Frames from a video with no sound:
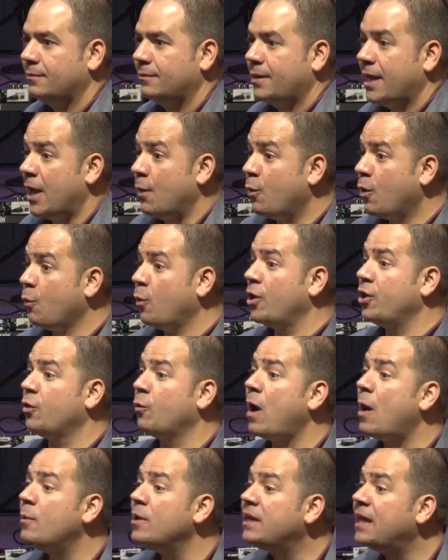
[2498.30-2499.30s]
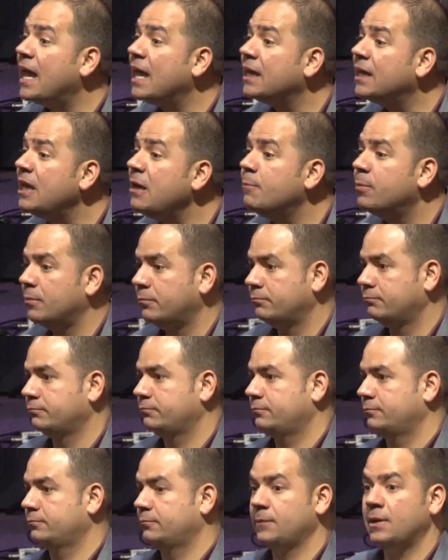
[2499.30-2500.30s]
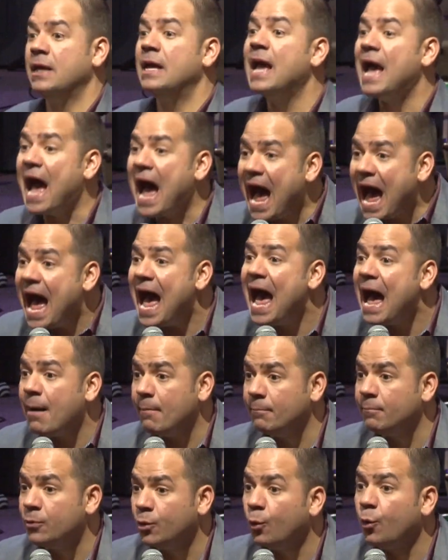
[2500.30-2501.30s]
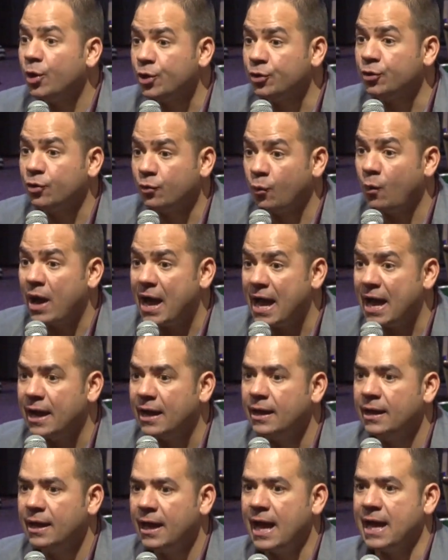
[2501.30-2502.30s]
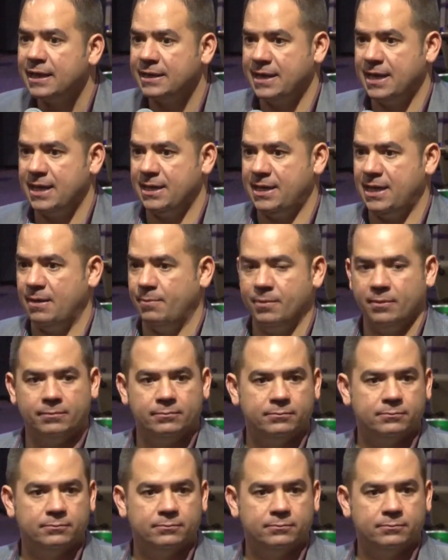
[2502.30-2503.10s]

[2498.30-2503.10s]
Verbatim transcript: And we're wondering why we can't keep them. I'm wondering why I can't keep them.